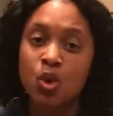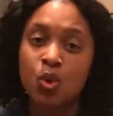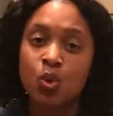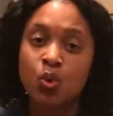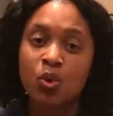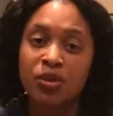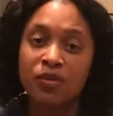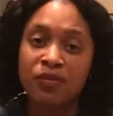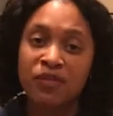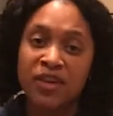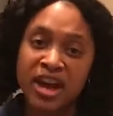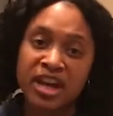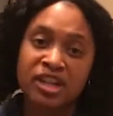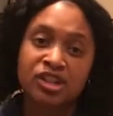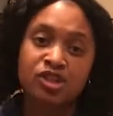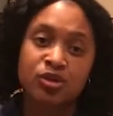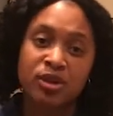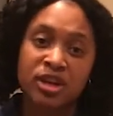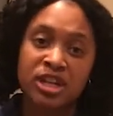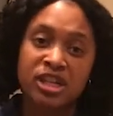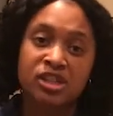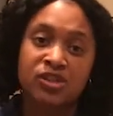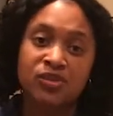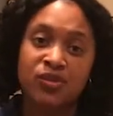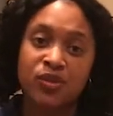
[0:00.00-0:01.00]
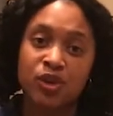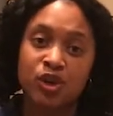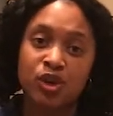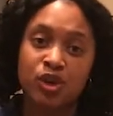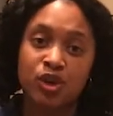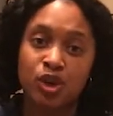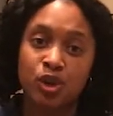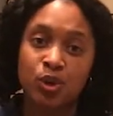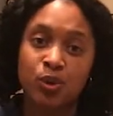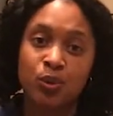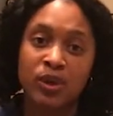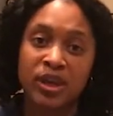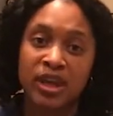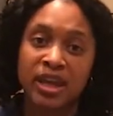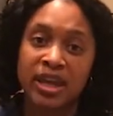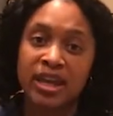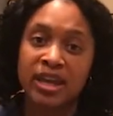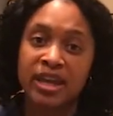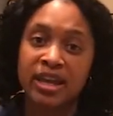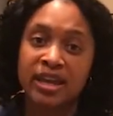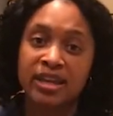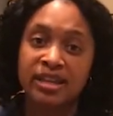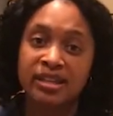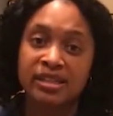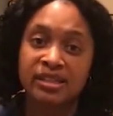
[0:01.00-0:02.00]
With fat transfer, you
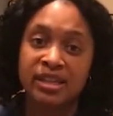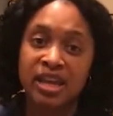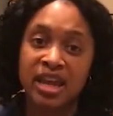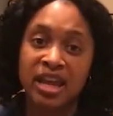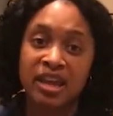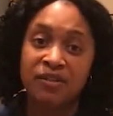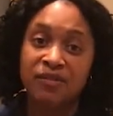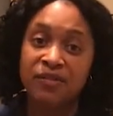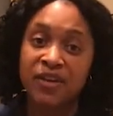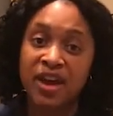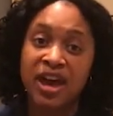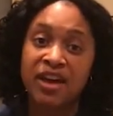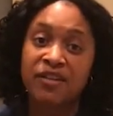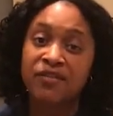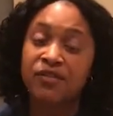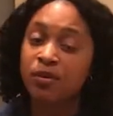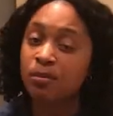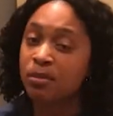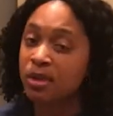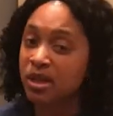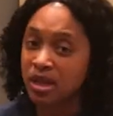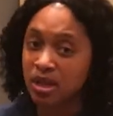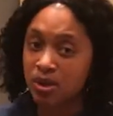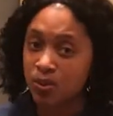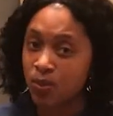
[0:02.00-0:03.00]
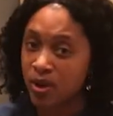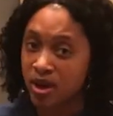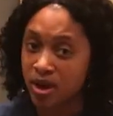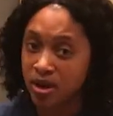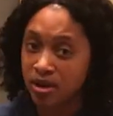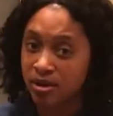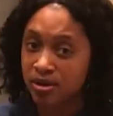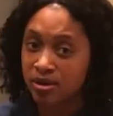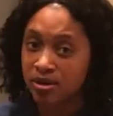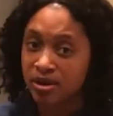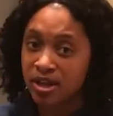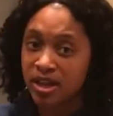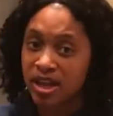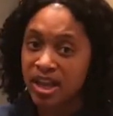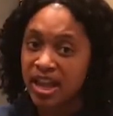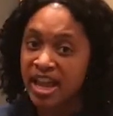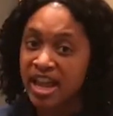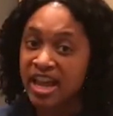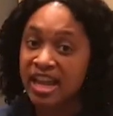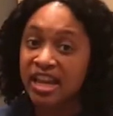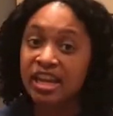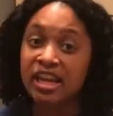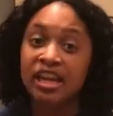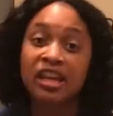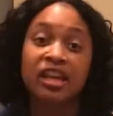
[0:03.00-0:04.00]
can take fat from anywhere
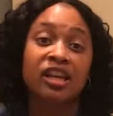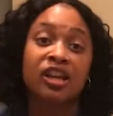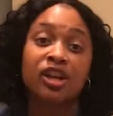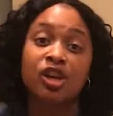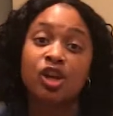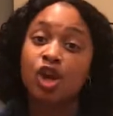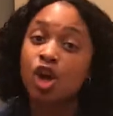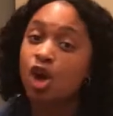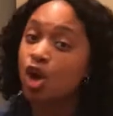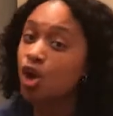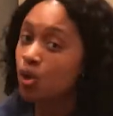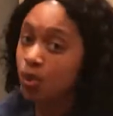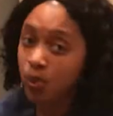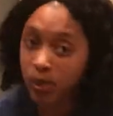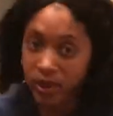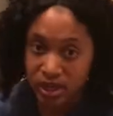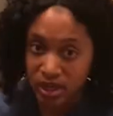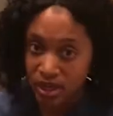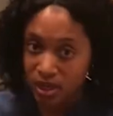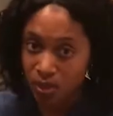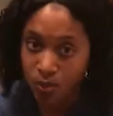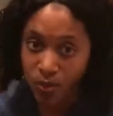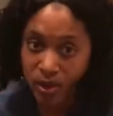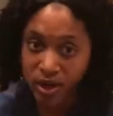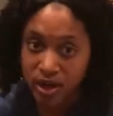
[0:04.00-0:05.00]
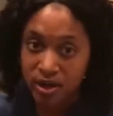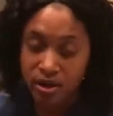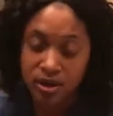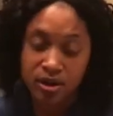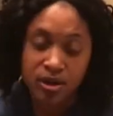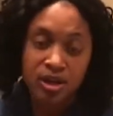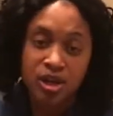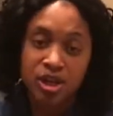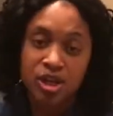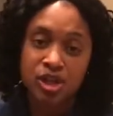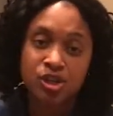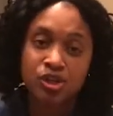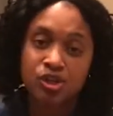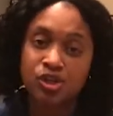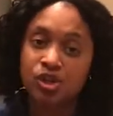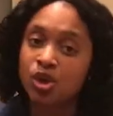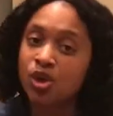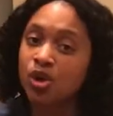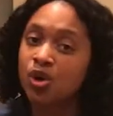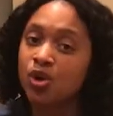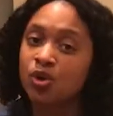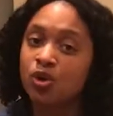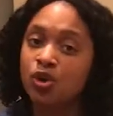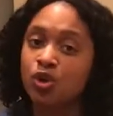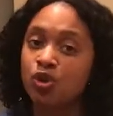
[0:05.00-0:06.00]
and it can go anywhere.
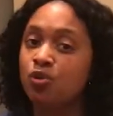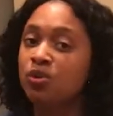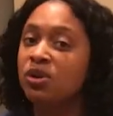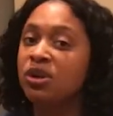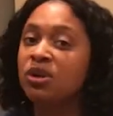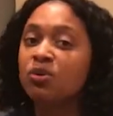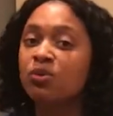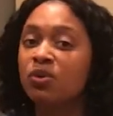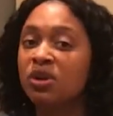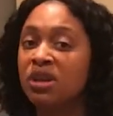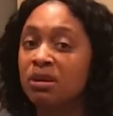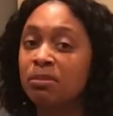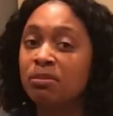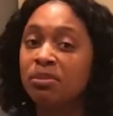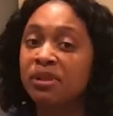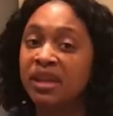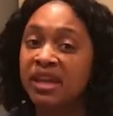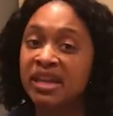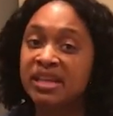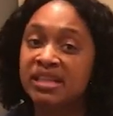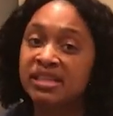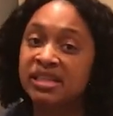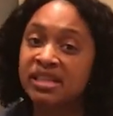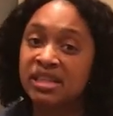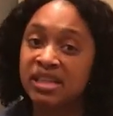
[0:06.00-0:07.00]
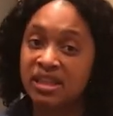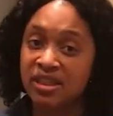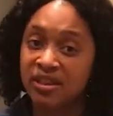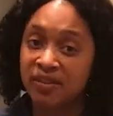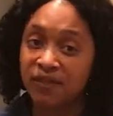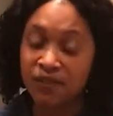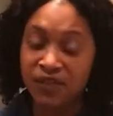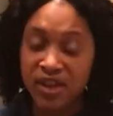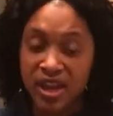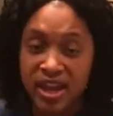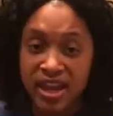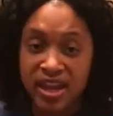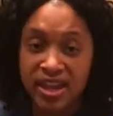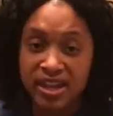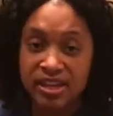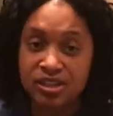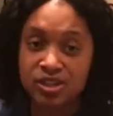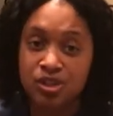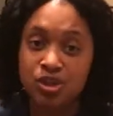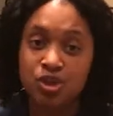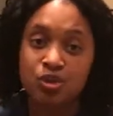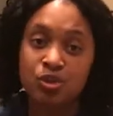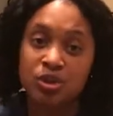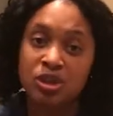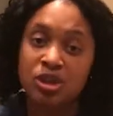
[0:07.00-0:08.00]
So you can re-implant it in the
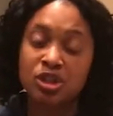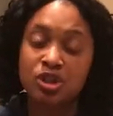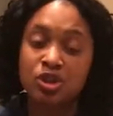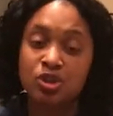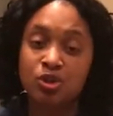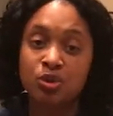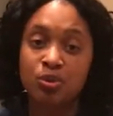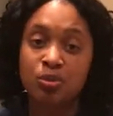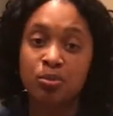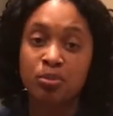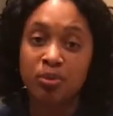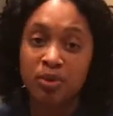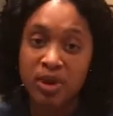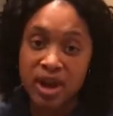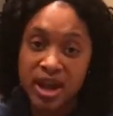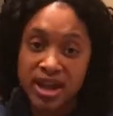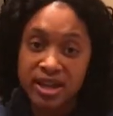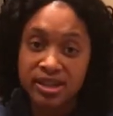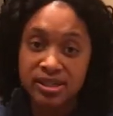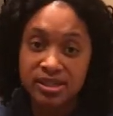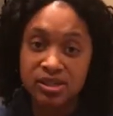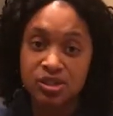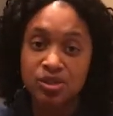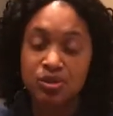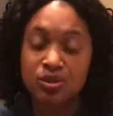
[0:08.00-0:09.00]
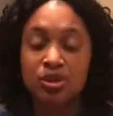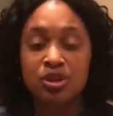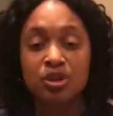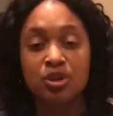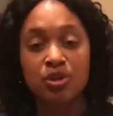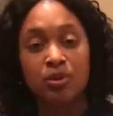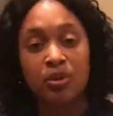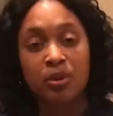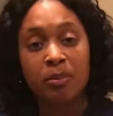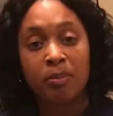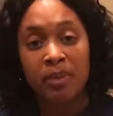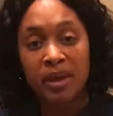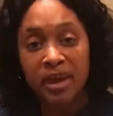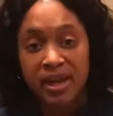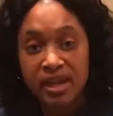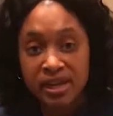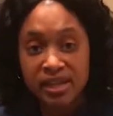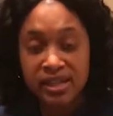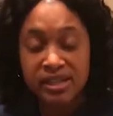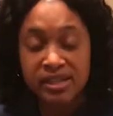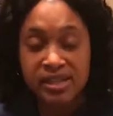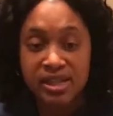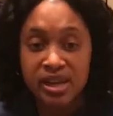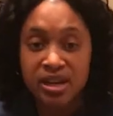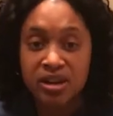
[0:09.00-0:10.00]
face, you can do breast, you can do the
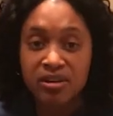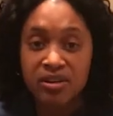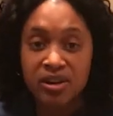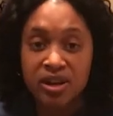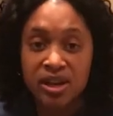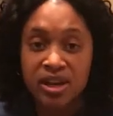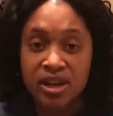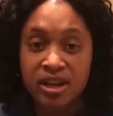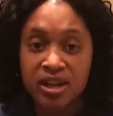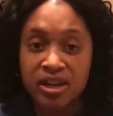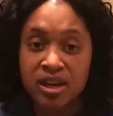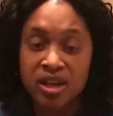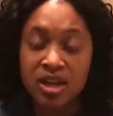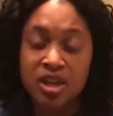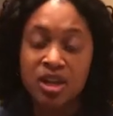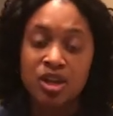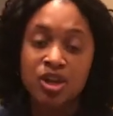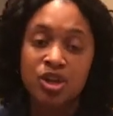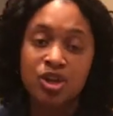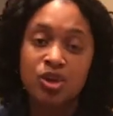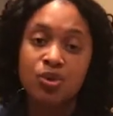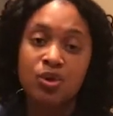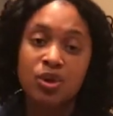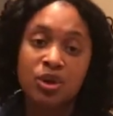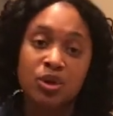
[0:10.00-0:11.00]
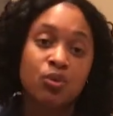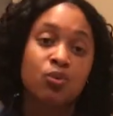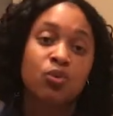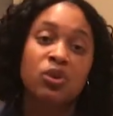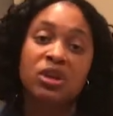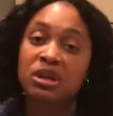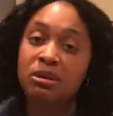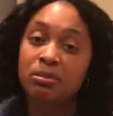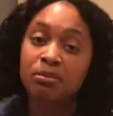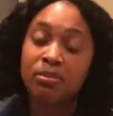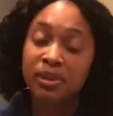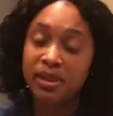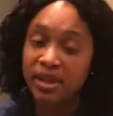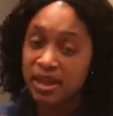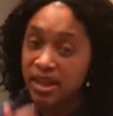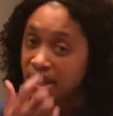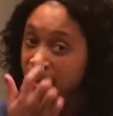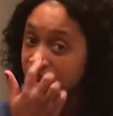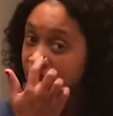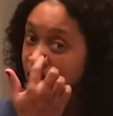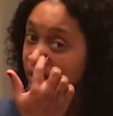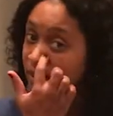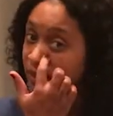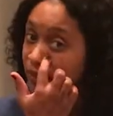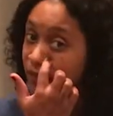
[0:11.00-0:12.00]
buttocks area, you can
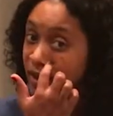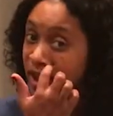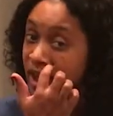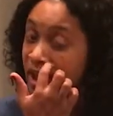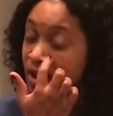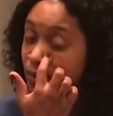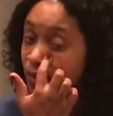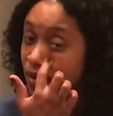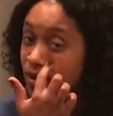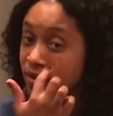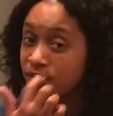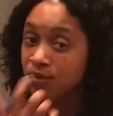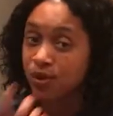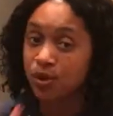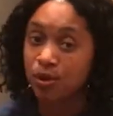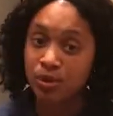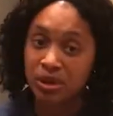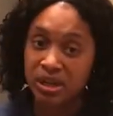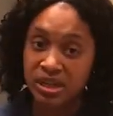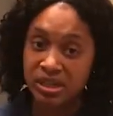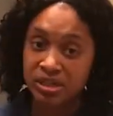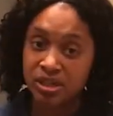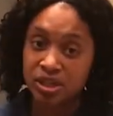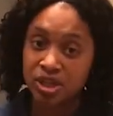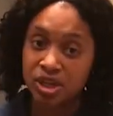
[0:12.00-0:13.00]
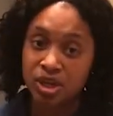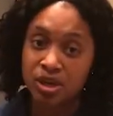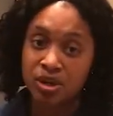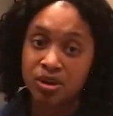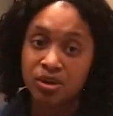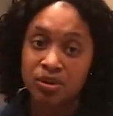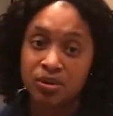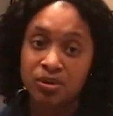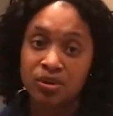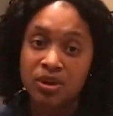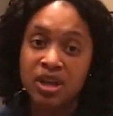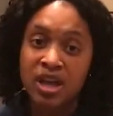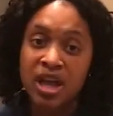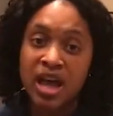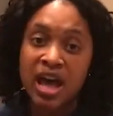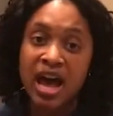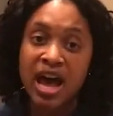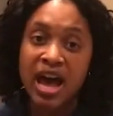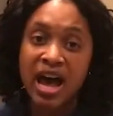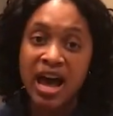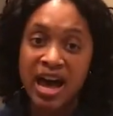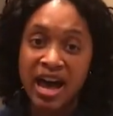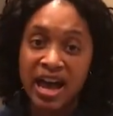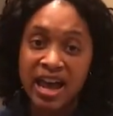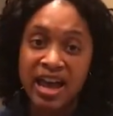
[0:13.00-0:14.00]
re-implant the fat wherever you need to go.
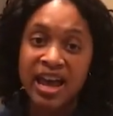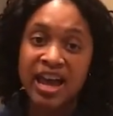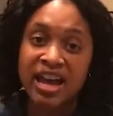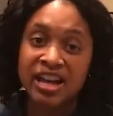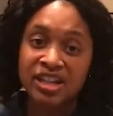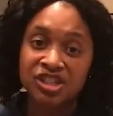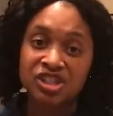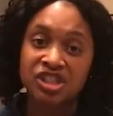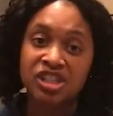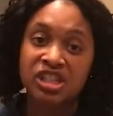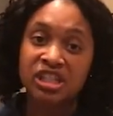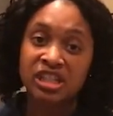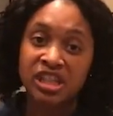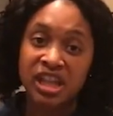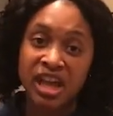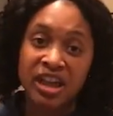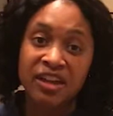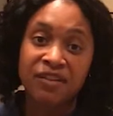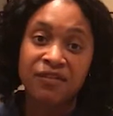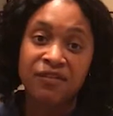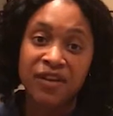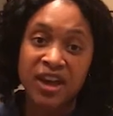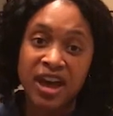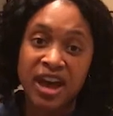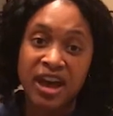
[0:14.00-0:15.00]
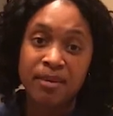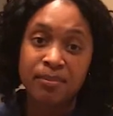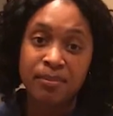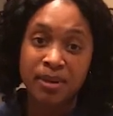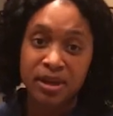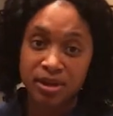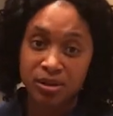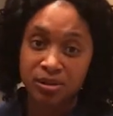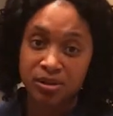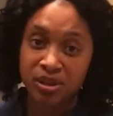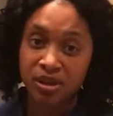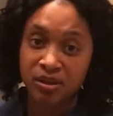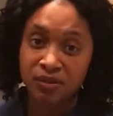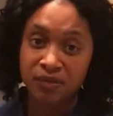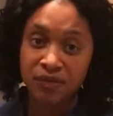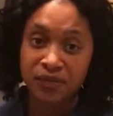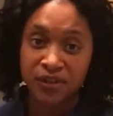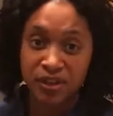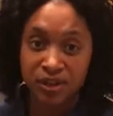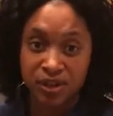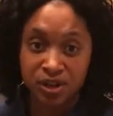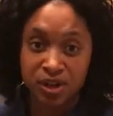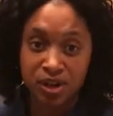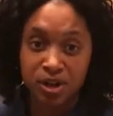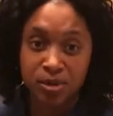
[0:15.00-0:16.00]
I actually like fat better than
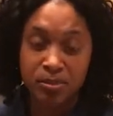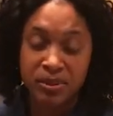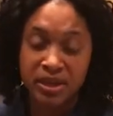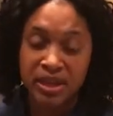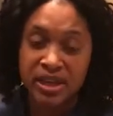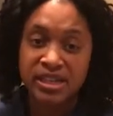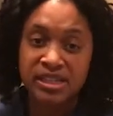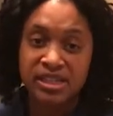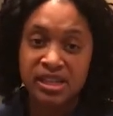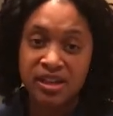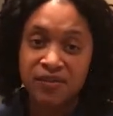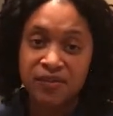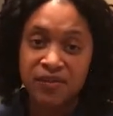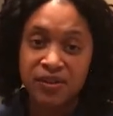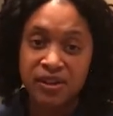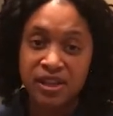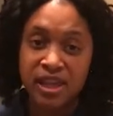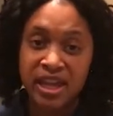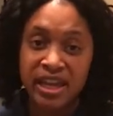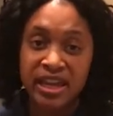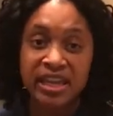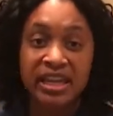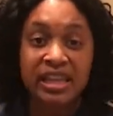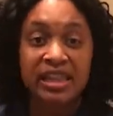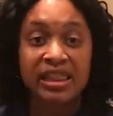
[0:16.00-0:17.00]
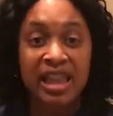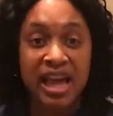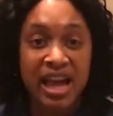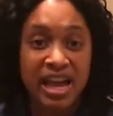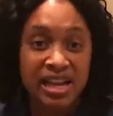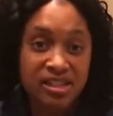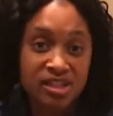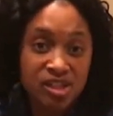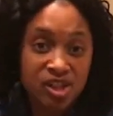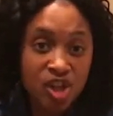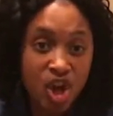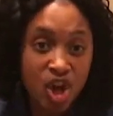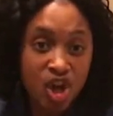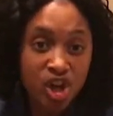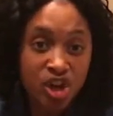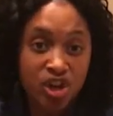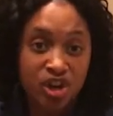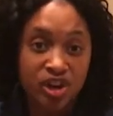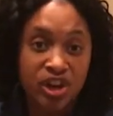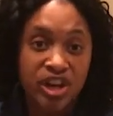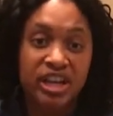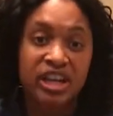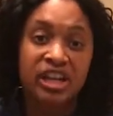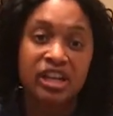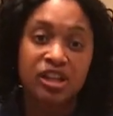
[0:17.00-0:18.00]
filler because I feel like it lasts
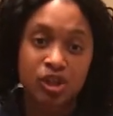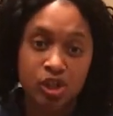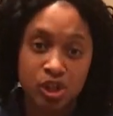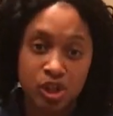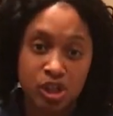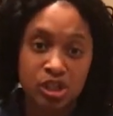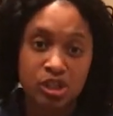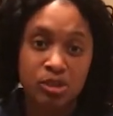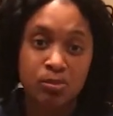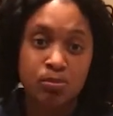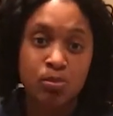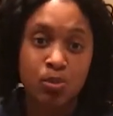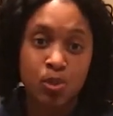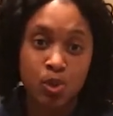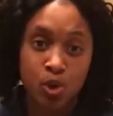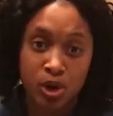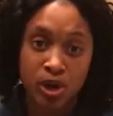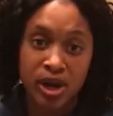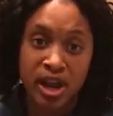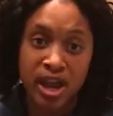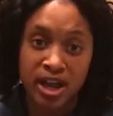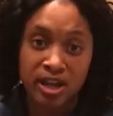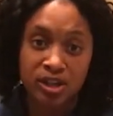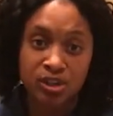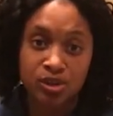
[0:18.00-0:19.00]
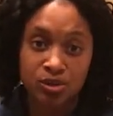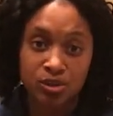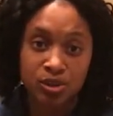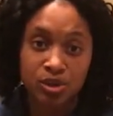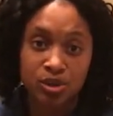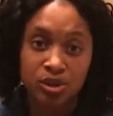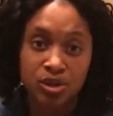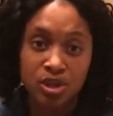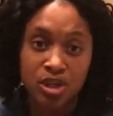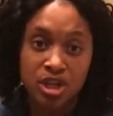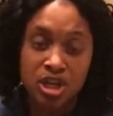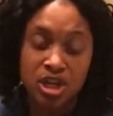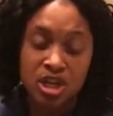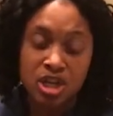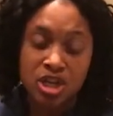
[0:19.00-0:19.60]
longer and it looks more natural.